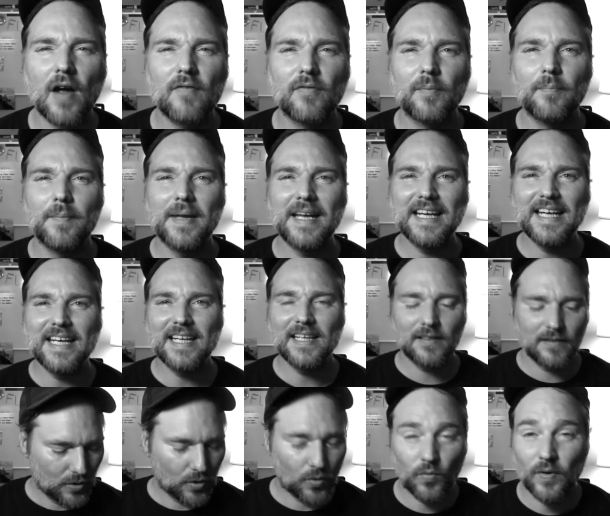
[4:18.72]
Mini,
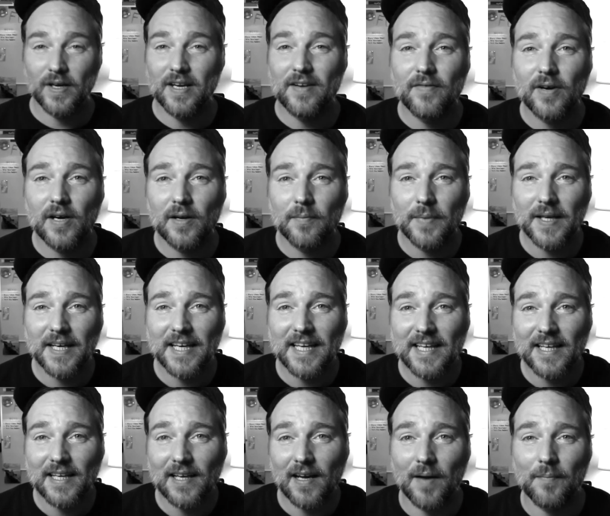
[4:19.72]
or Riva
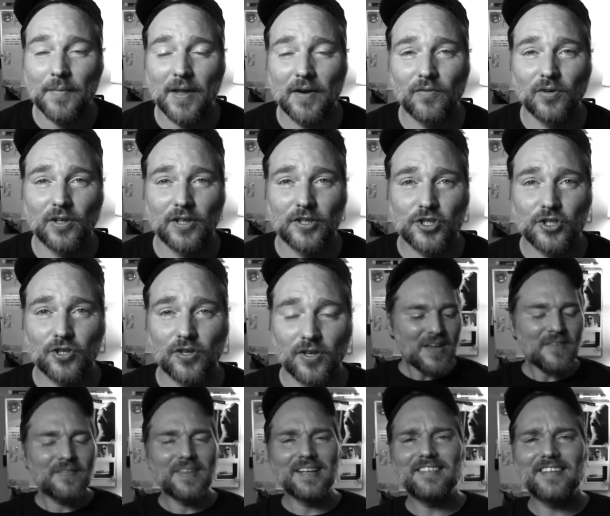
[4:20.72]
Mini, I'm not really sure.
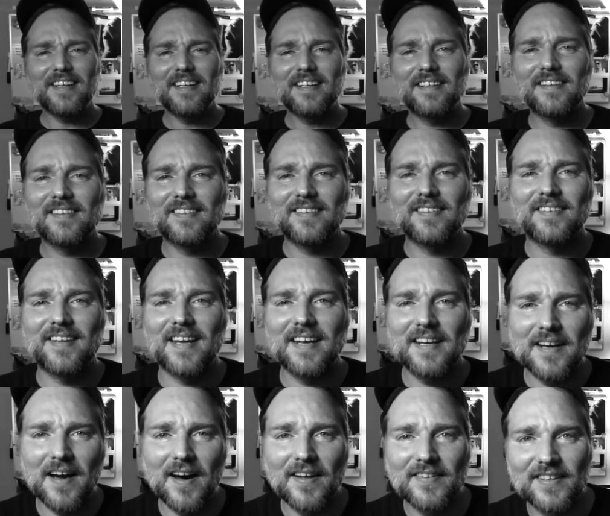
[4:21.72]
They say that this is a
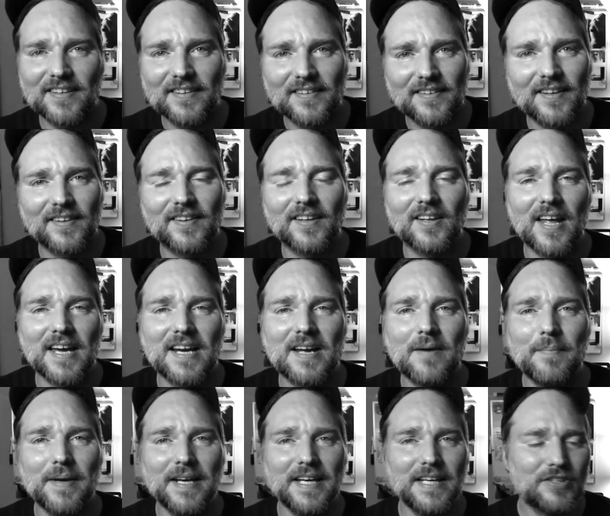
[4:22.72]
cousin to the Leica
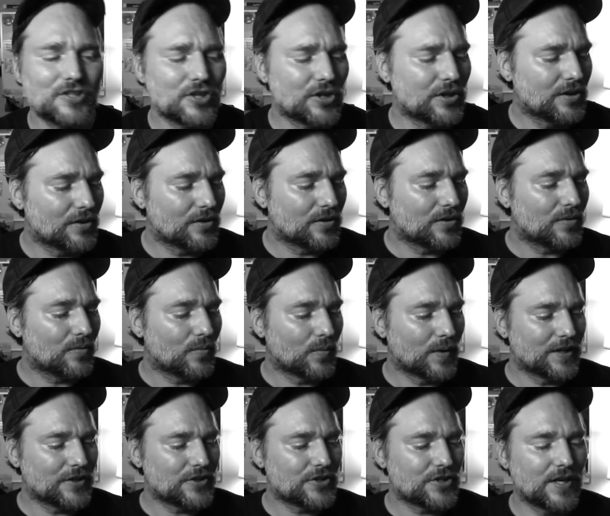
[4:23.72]
Mini 2,
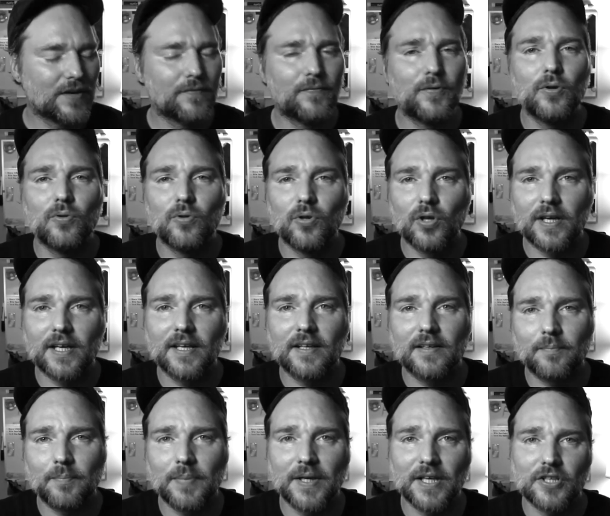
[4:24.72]
which if you look
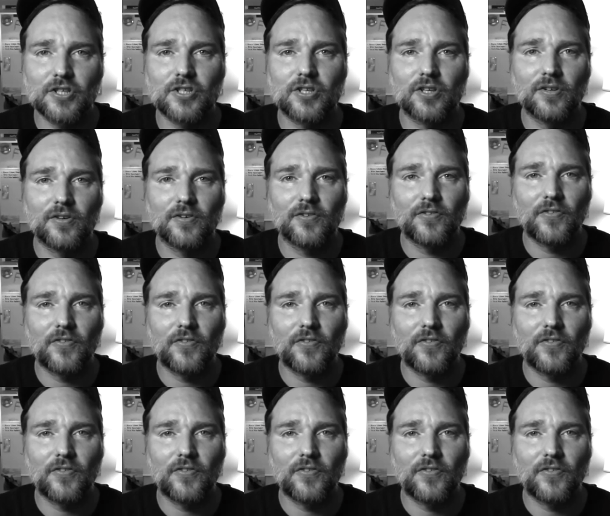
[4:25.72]
at pictures,